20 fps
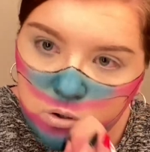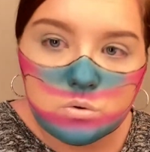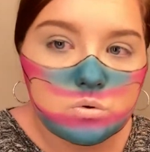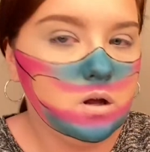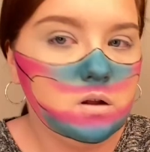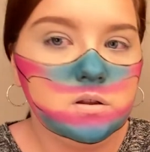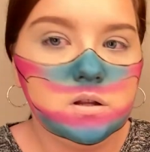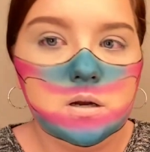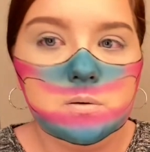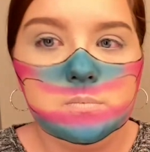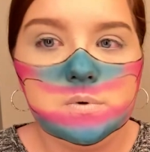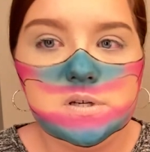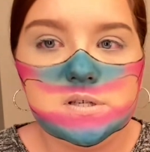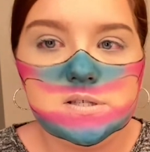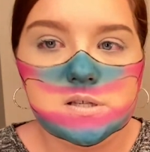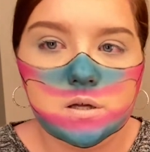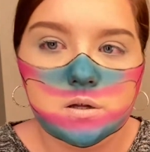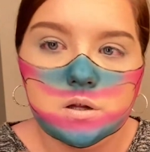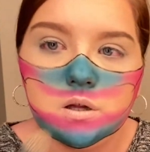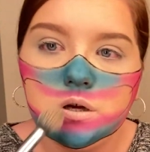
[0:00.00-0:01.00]
And then I'm gonna
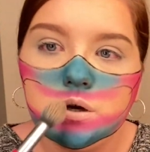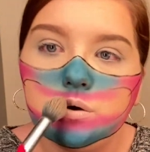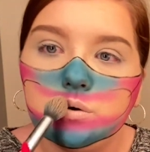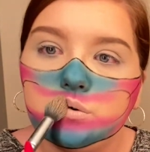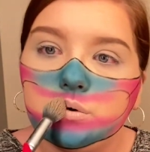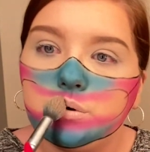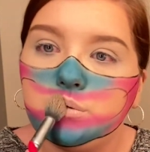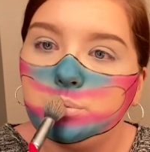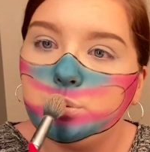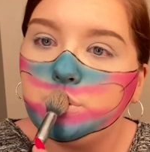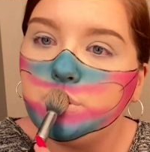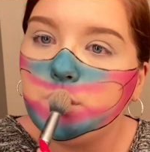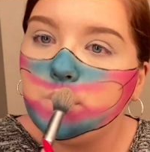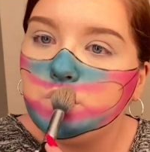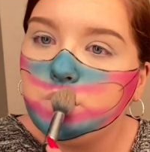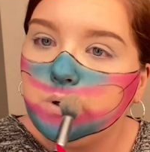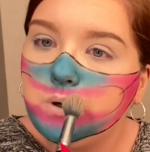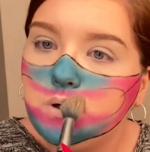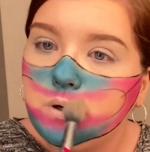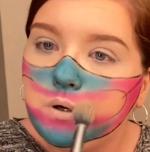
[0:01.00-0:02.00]
set that with
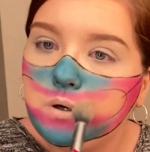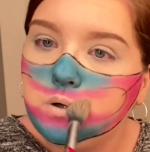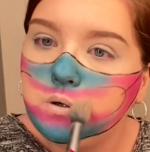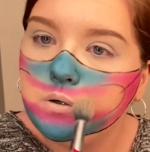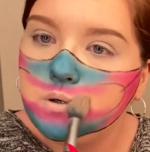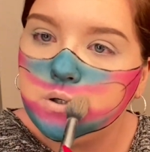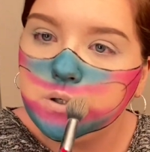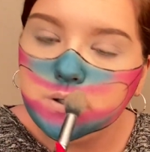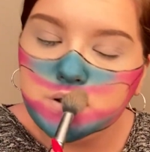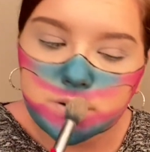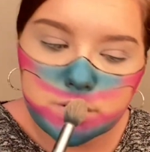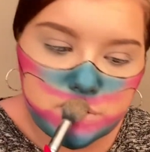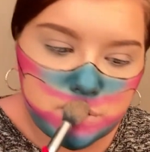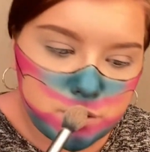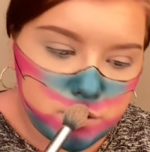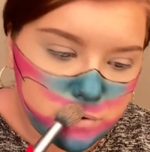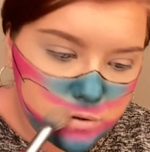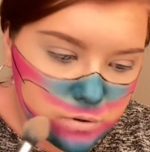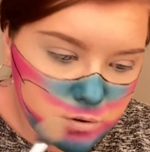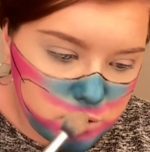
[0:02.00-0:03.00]
powder,
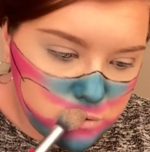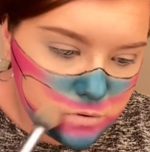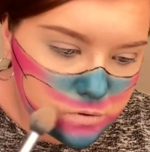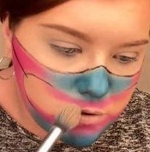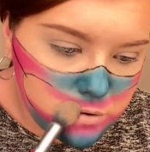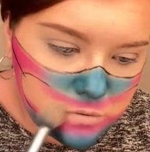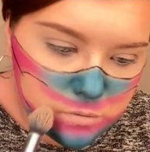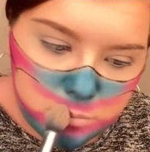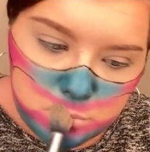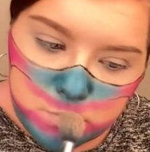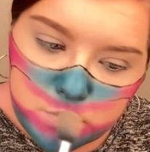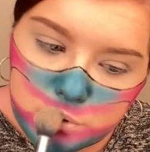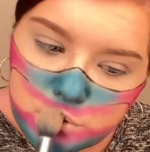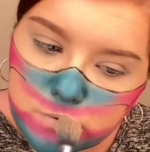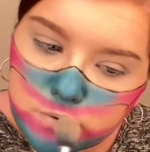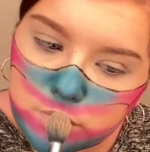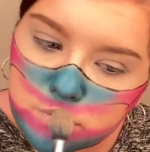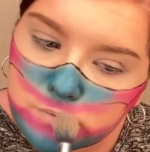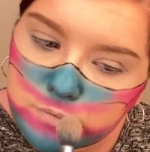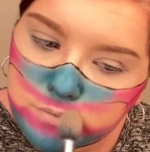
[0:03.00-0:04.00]
just so it doesn't
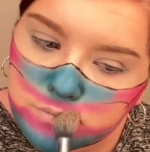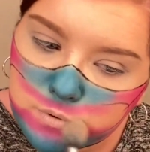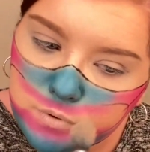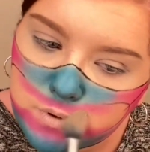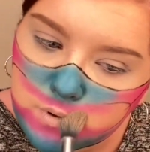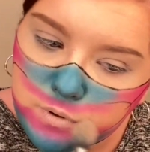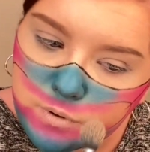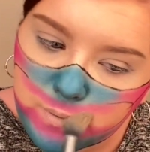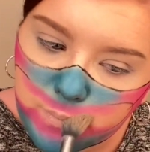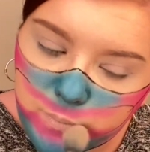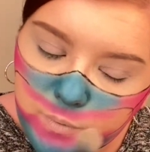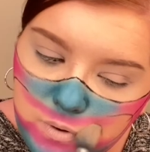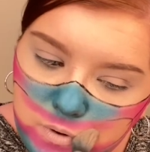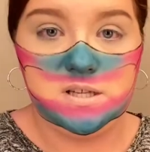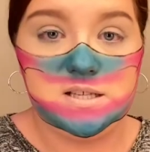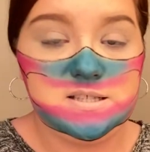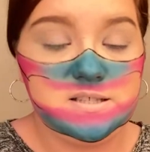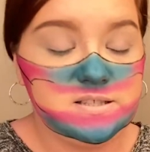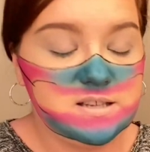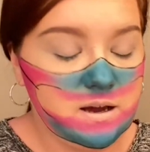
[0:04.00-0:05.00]
move.
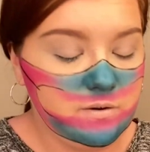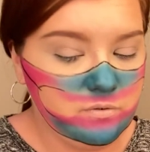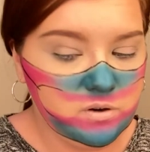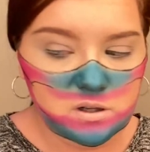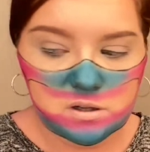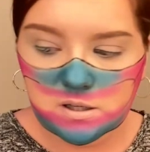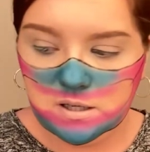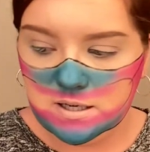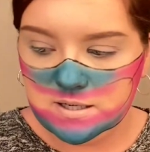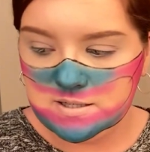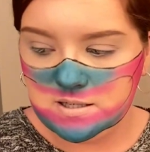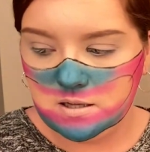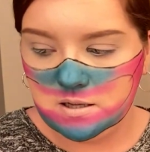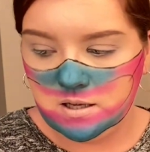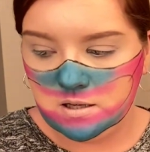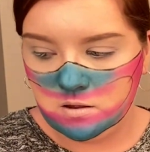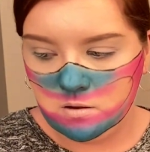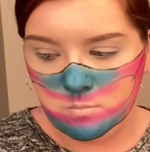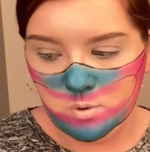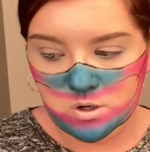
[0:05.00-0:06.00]
This definitely isn't
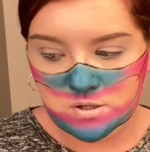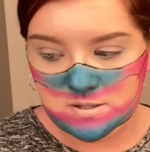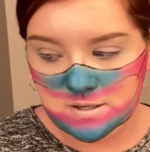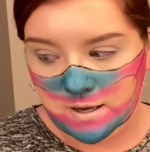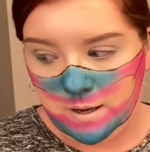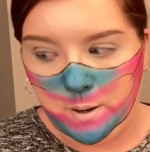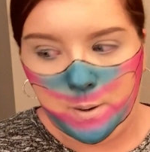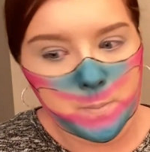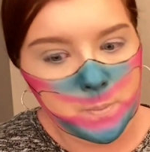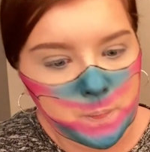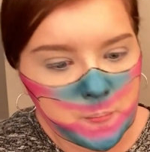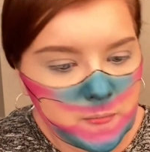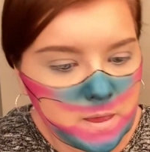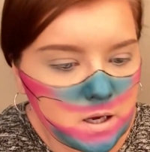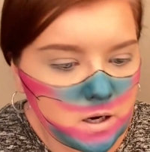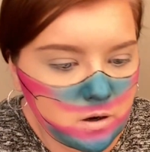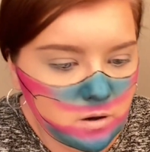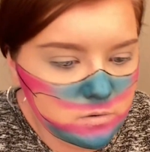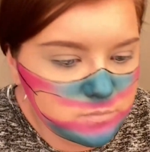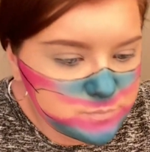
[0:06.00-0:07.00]
like the most like,
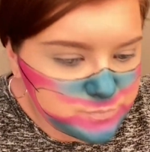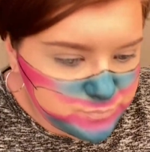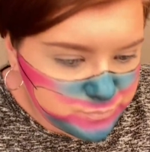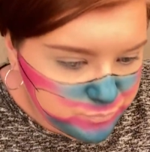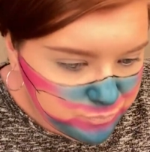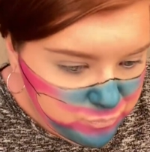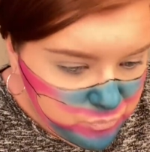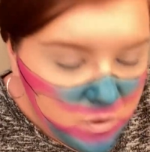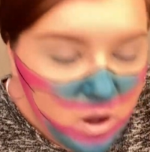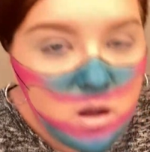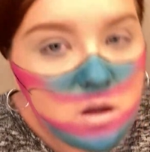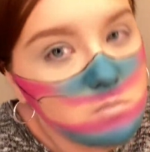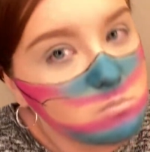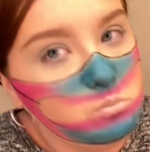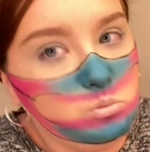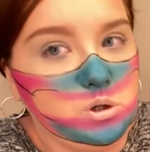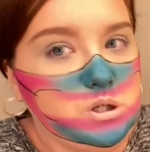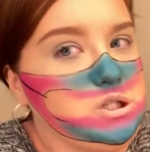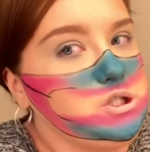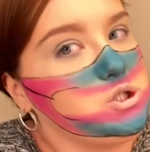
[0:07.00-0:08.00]
you know,
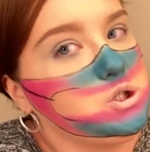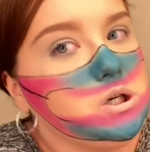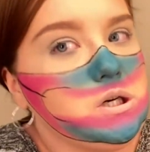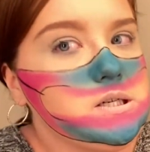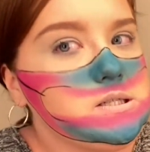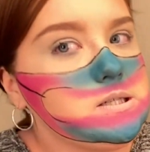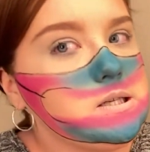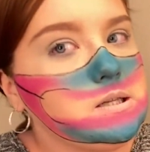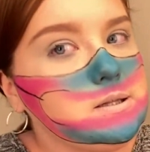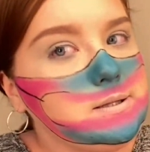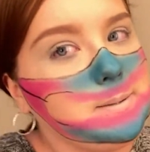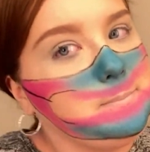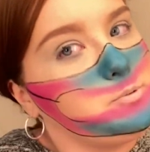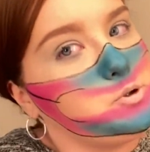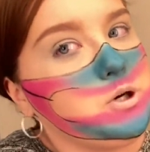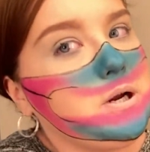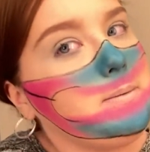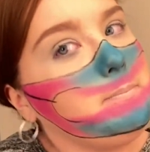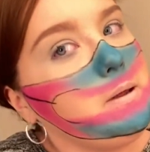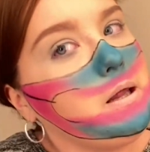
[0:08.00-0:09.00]
moisturizing lip
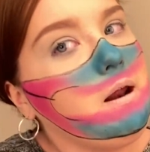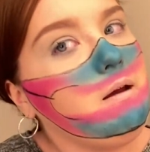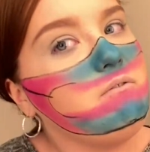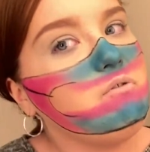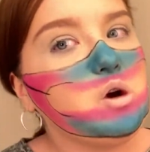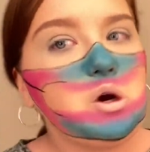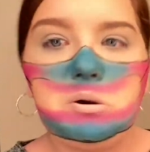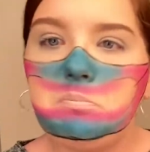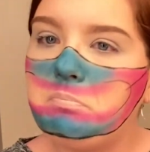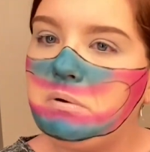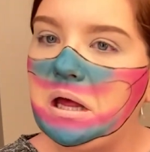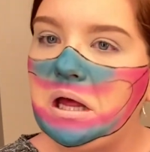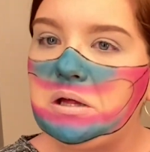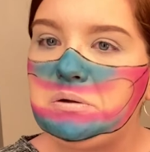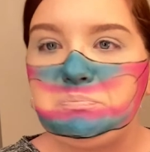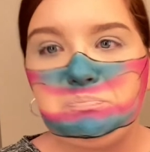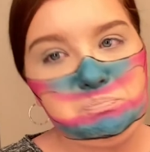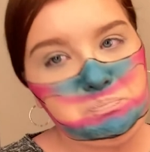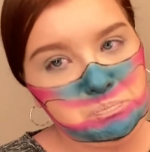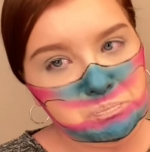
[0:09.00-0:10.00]
treatment ever,
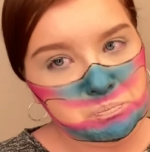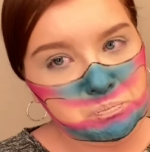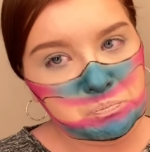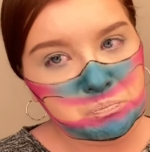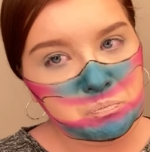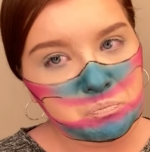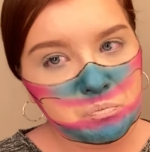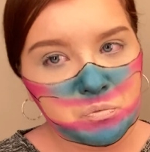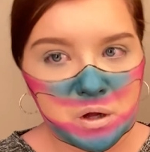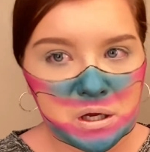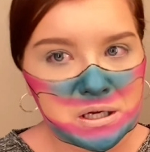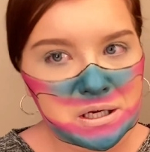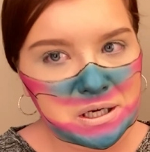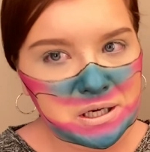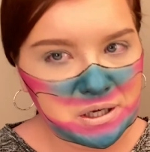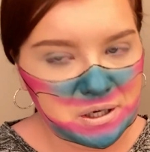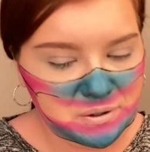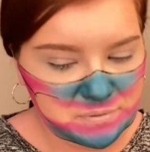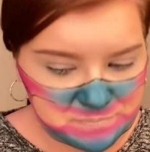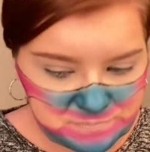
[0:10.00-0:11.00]
but you know.